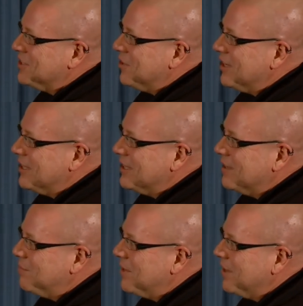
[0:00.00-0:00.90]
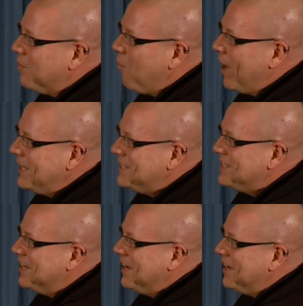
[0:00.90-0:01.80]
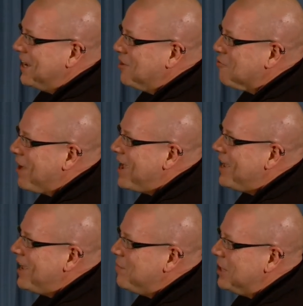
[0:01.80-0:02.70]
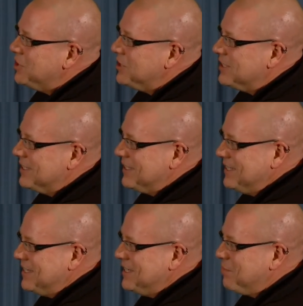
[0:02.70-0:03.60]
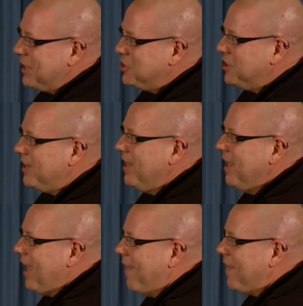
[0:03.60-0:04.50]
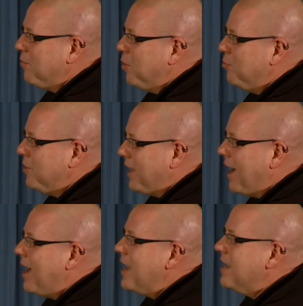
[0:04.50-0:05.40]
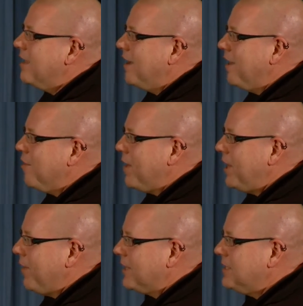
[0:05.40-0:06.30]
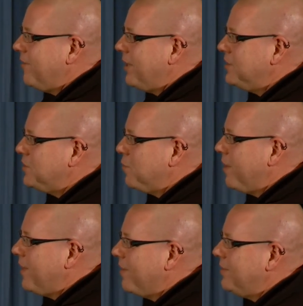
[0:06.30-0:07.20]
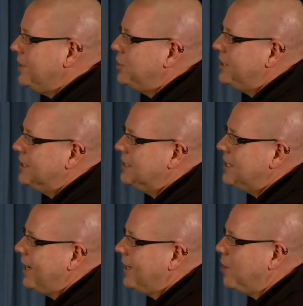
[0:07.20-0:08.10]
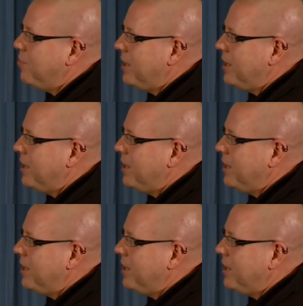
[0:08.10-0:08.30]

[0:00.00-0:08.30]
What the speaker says: So the white and gray image is the CT dimension, and then we'll put on the radioactivity, so where the FDG is taken up.